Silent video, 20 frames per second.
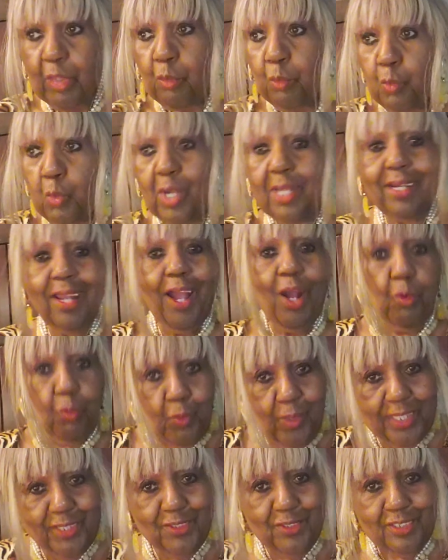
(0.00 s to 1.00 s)
What are
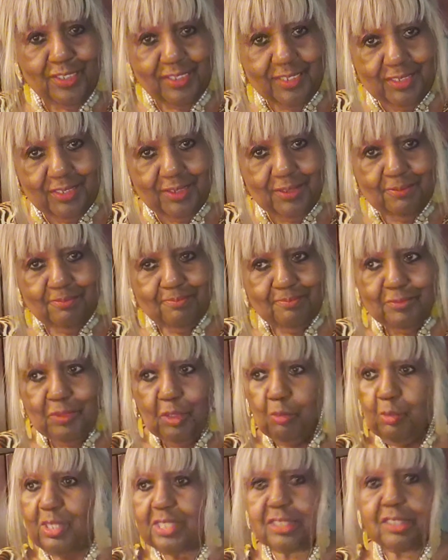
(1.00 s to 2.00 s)
we going to do?
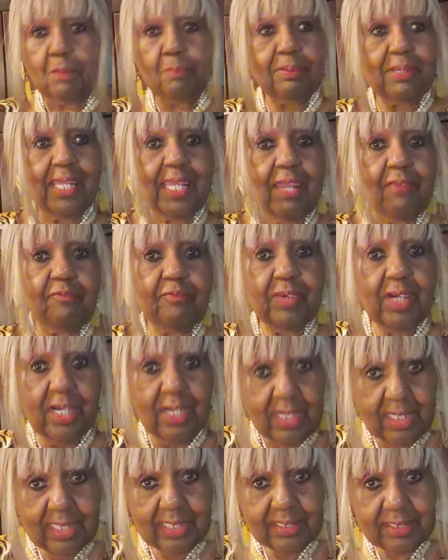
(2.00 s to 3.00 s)
What's the plan for
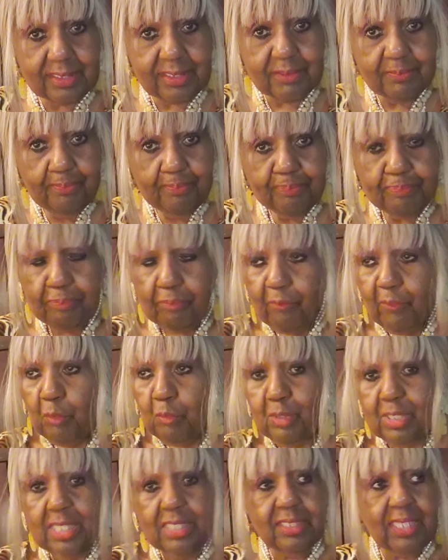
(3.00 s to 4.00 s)
us?
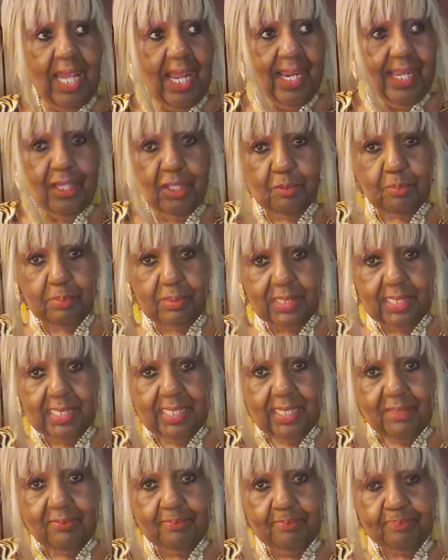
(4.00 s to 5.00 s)
What is our health
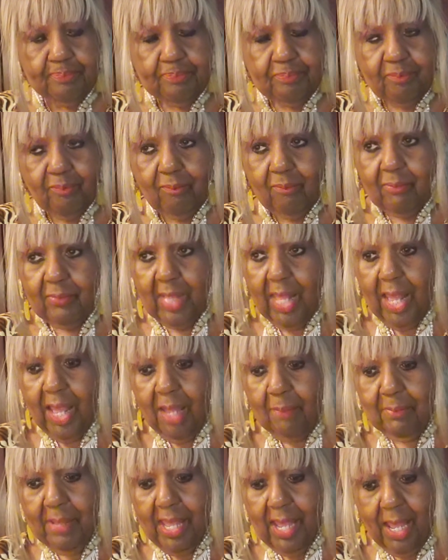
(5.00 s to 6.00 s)
plan?
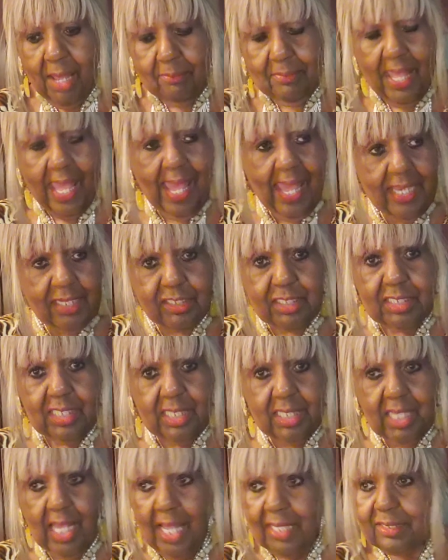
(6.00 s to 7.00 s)
I'm actually
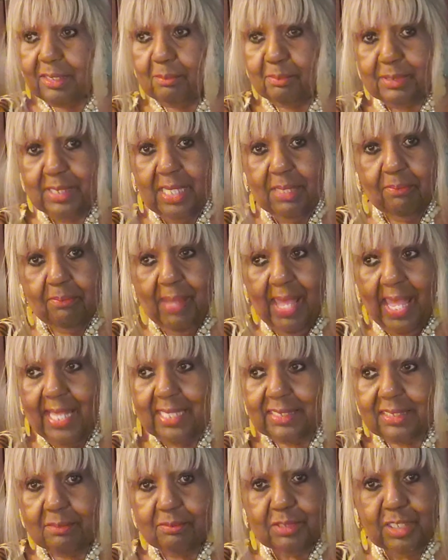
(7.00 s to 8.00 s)
contemplating
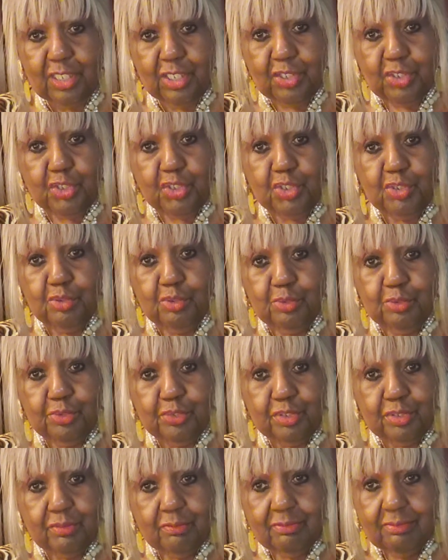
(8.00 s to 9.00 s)
buying some tennis
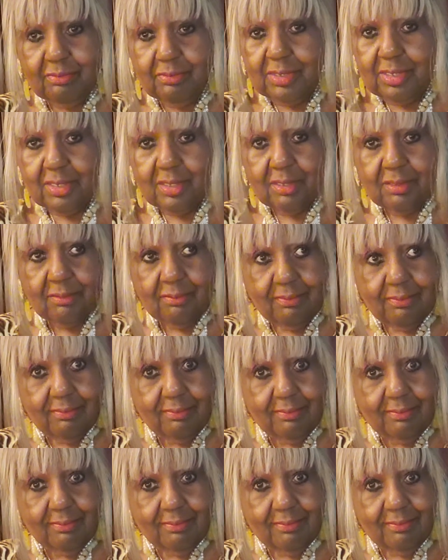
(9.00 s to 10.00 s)
shoes.
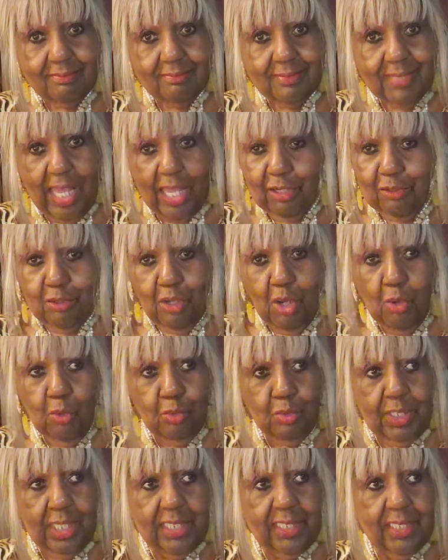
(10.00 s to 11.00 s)
I don't
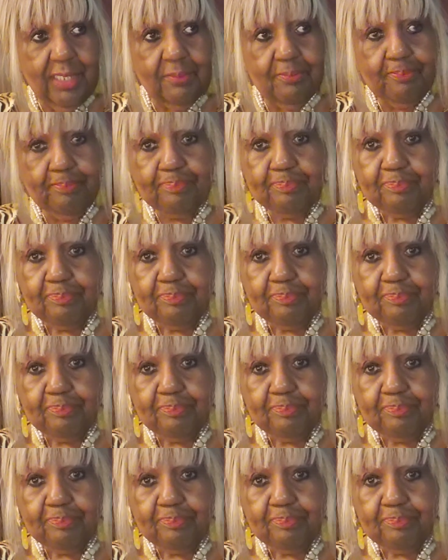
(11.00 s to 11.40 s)
own any.